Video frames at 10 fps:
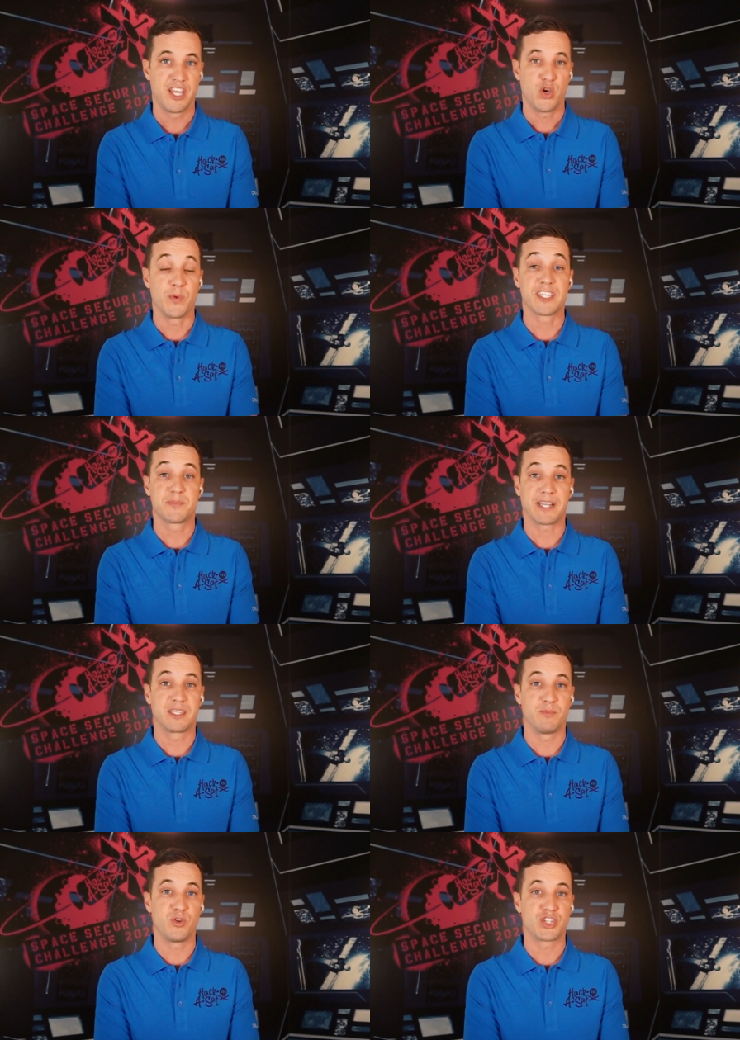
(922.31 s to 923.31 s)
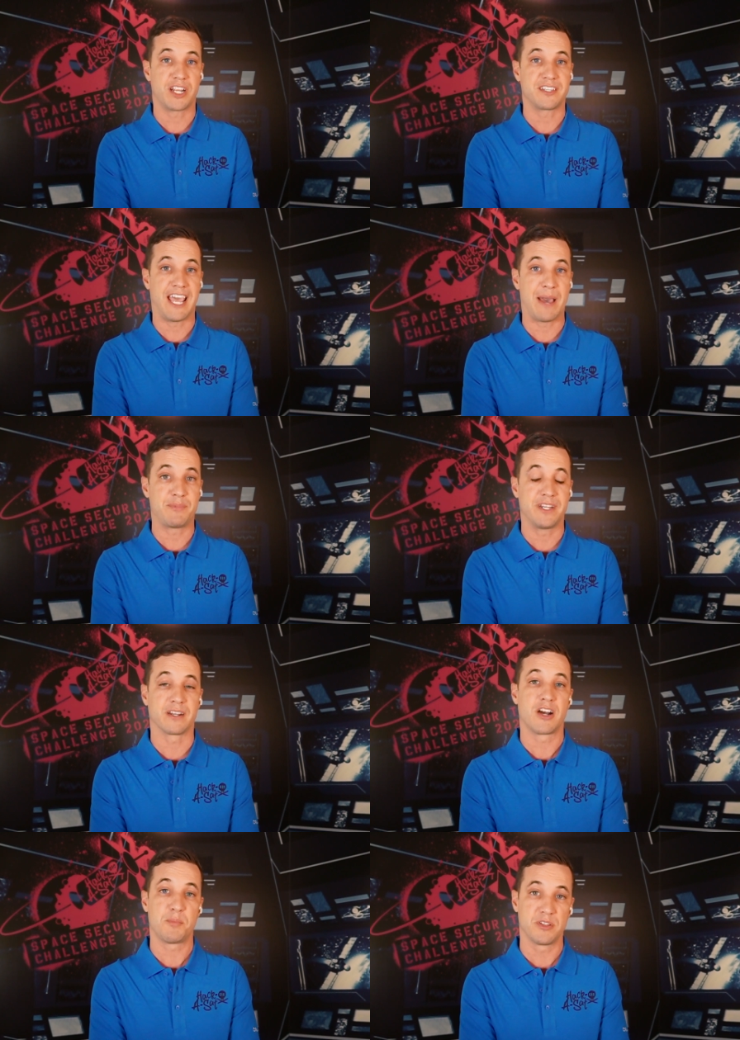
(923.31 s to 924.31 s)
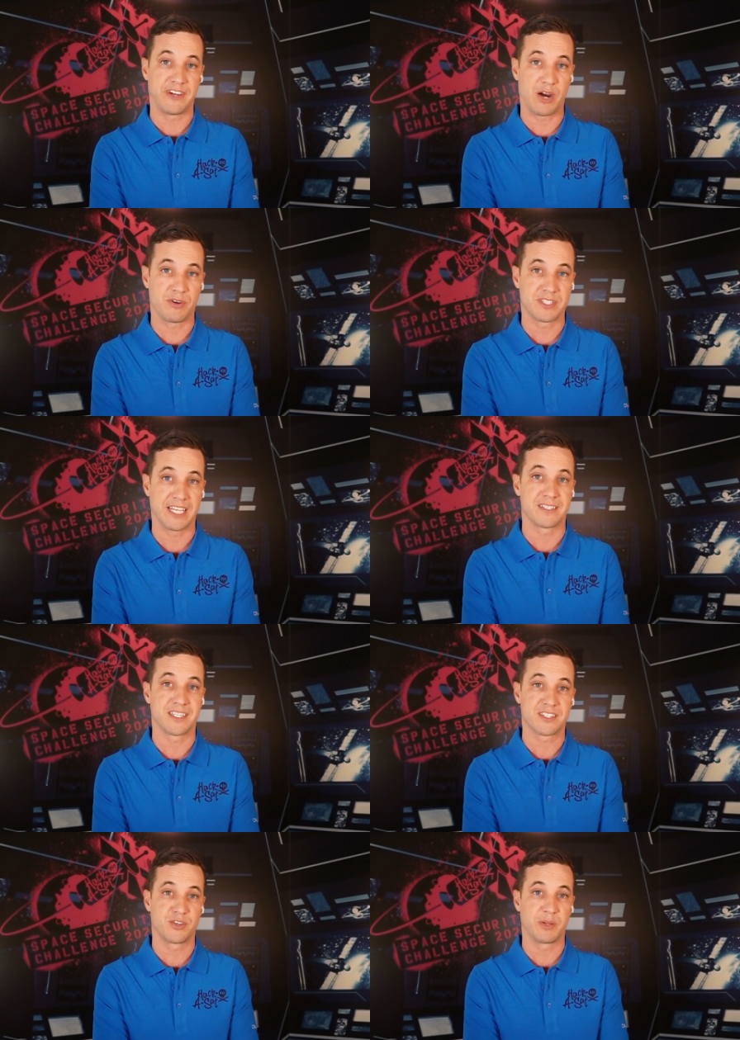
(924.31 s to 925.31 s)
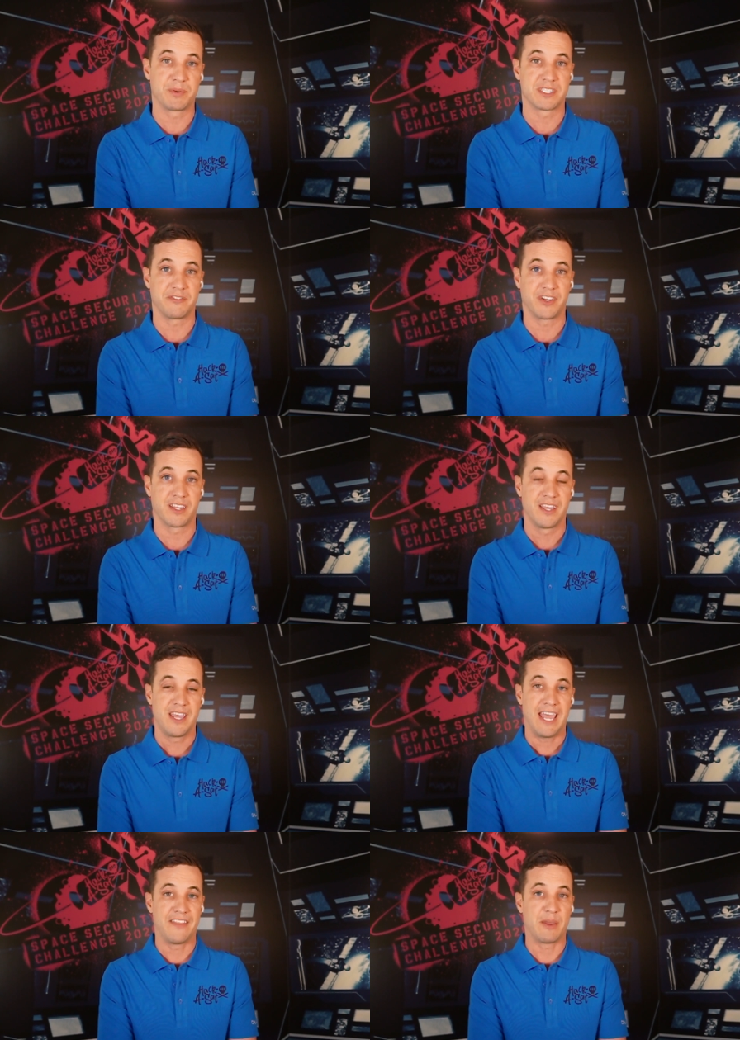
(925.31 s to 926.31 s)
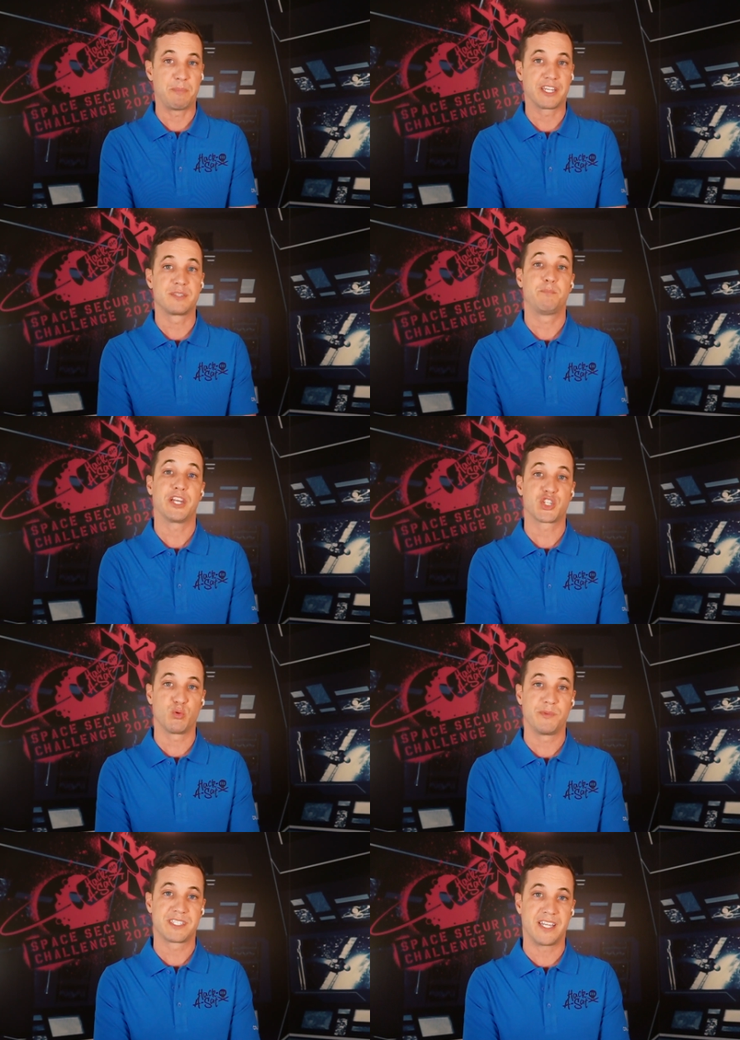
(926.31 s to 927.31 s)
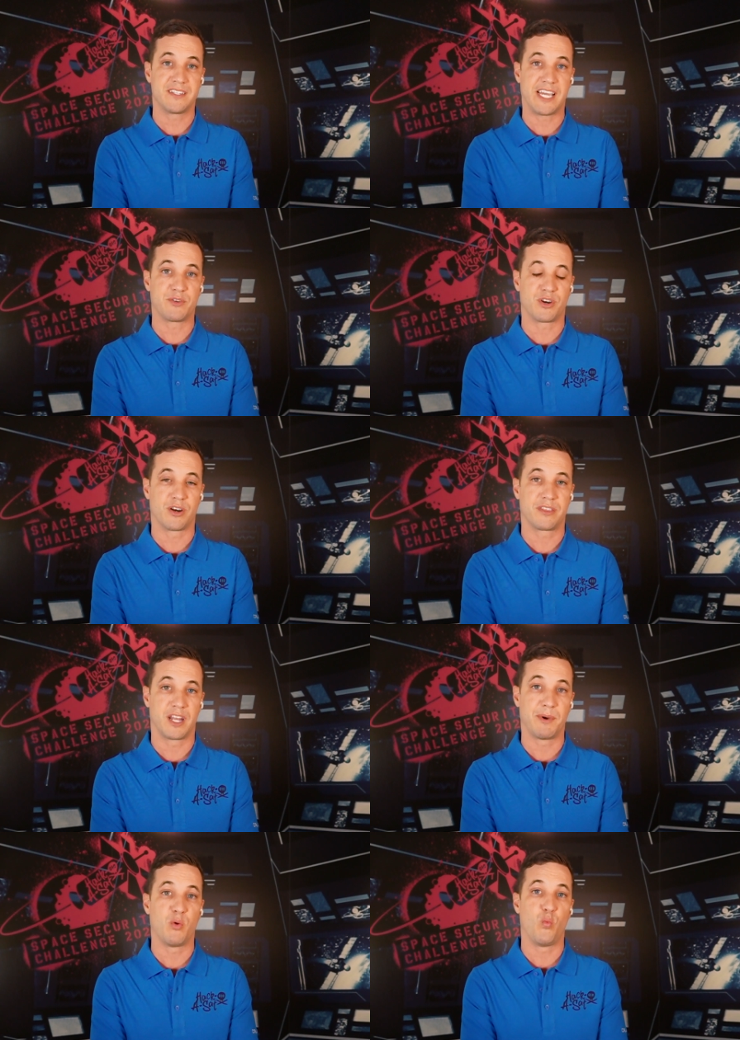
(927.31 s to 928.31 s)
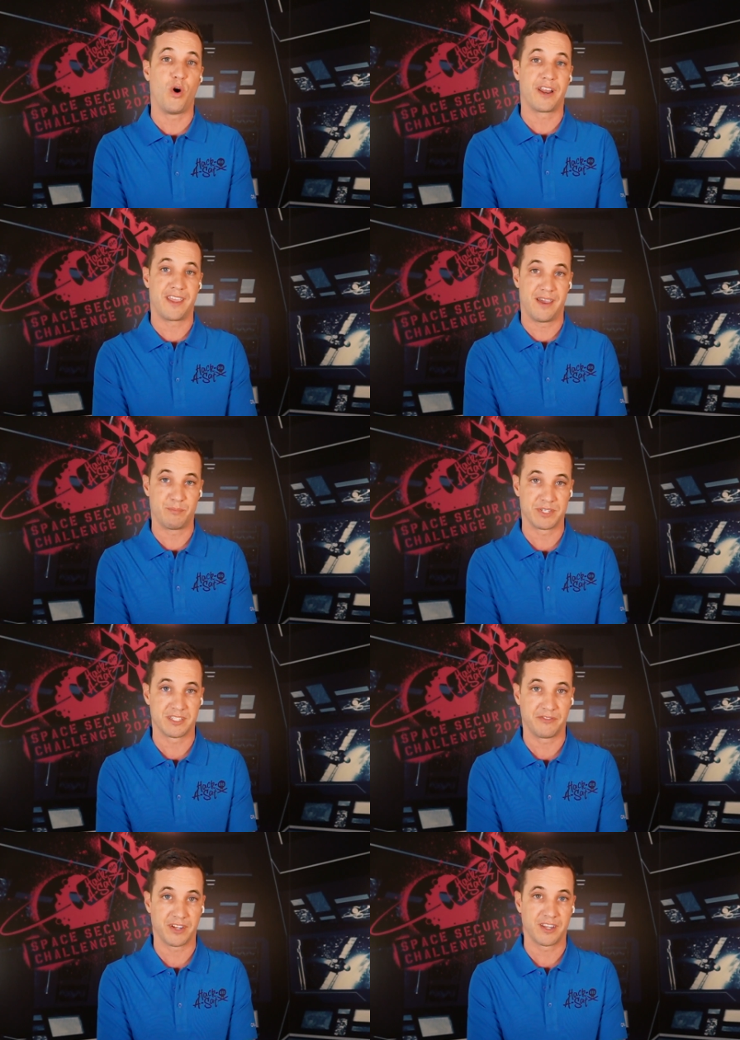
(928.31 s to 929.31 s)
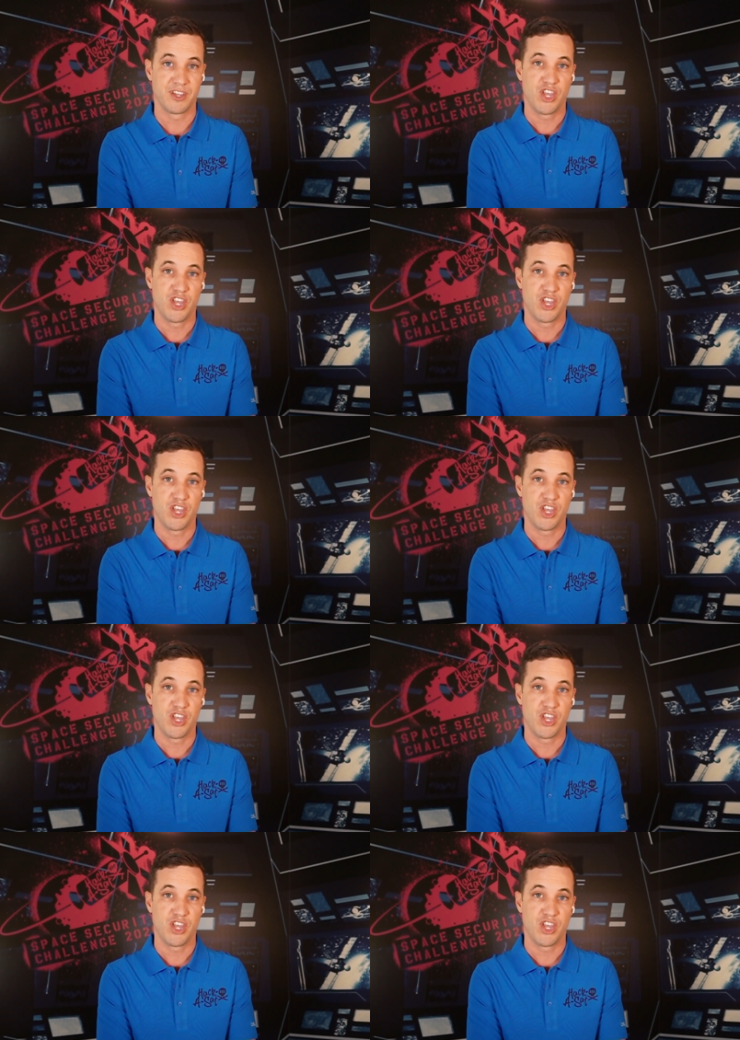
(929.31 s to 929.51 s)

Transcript: We expect the moonshot to happen in a couple of hours at 6.30 Pacific, and that pic picture will be sent down to Earth at about 1 a.m. Pacific.